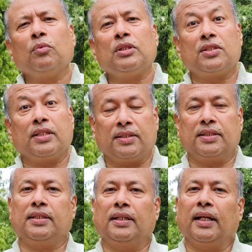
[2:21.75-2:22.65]
which is
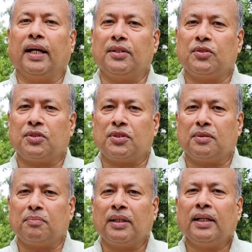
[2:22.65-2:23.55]
existing in IIT
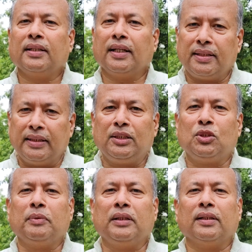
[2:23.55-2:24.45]
system that need to be